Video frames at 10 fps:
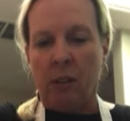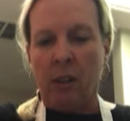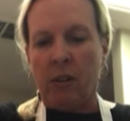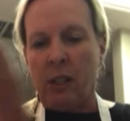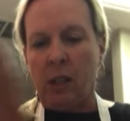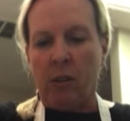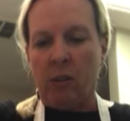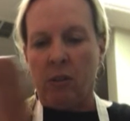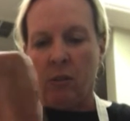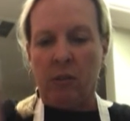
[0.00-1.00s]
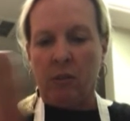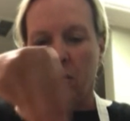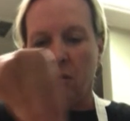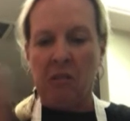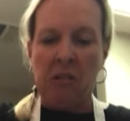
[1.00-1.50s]
There you go.
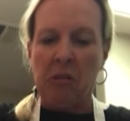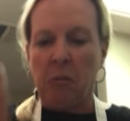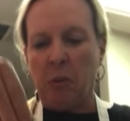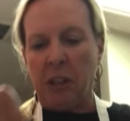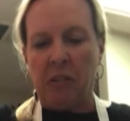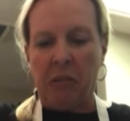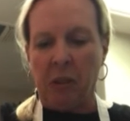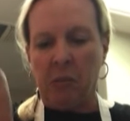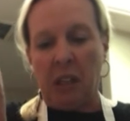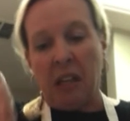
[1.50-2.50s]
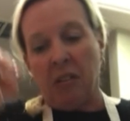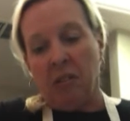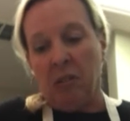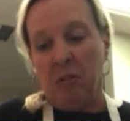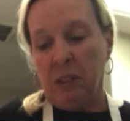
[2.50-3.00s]
Oh, breadcrumbs. I don't
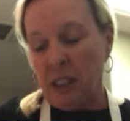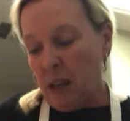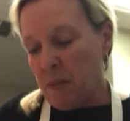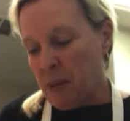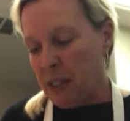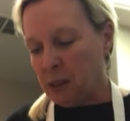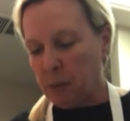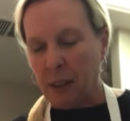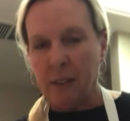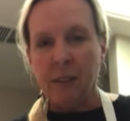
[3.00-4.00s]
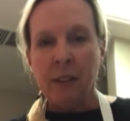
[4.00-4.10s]
know what that makes, but